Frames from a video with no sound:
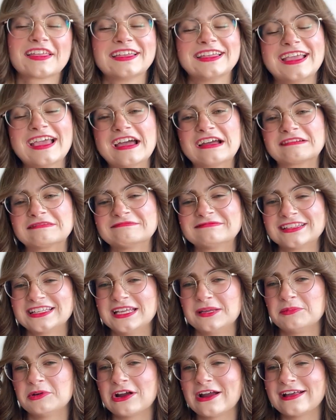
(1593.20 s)
yeah,
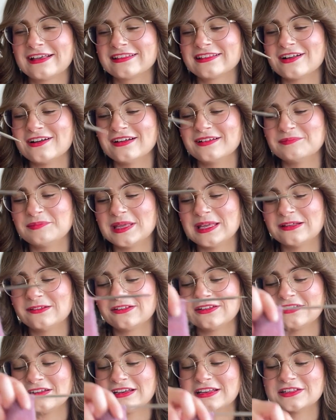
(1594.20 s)
keep your eyes peeled
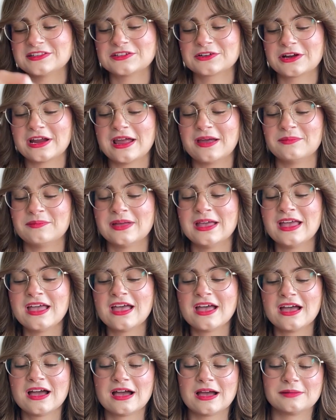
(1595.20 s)
on Instagram.
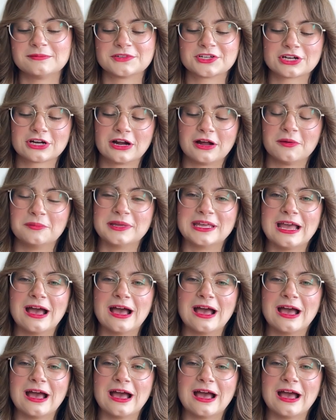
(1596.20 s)
I'm sure I'll be